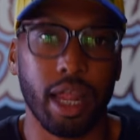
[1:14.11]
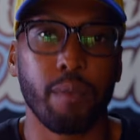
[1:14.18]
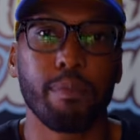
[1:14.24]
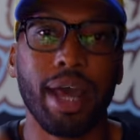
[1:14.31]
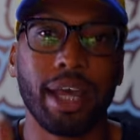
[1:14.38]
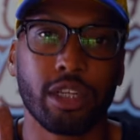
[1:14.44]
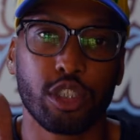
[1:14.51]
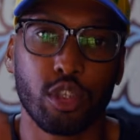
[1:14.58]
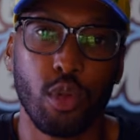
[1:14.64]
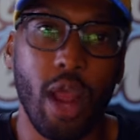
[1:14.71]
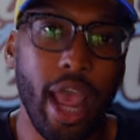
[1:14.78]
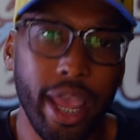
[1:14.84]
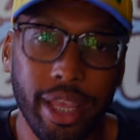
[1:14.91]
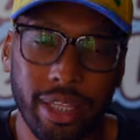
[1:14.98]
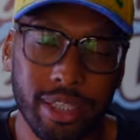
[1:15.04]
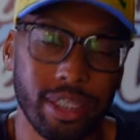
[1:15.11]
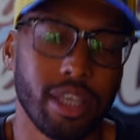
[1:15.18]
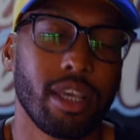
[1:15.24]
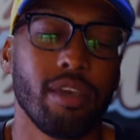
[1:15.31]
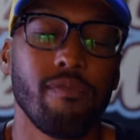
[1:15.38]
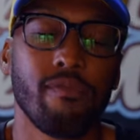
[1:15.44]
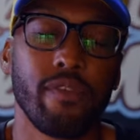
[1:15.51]
And I'm not trying to
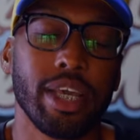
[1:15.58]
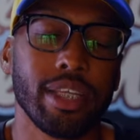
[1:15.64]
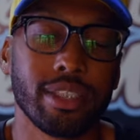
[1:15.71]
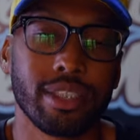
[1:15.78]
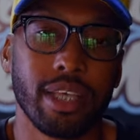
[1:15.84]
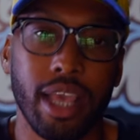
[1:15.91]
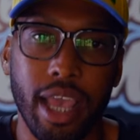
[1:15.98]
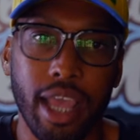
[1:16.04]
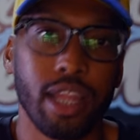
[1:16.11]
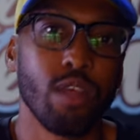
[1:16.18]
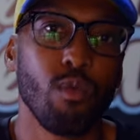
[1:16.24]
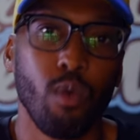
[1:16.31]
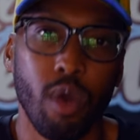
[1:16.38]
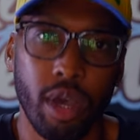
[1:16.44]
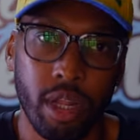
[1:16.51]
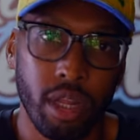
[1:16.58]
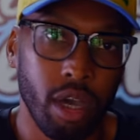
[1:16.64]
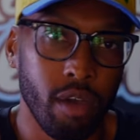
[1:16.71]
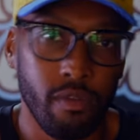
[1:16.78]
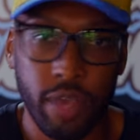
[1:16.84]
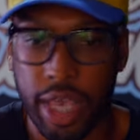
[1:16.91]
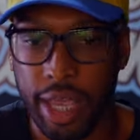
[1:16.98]
convince anyone
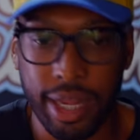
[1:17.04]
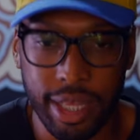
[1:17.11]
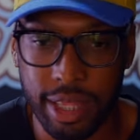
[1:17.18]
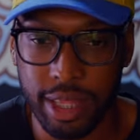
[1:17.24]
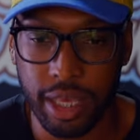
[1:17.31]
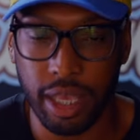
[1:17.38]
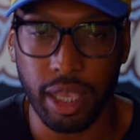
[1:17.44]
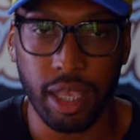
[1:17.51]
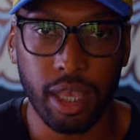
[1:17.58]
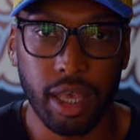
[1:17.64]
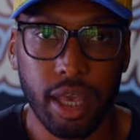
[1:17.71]
of anything.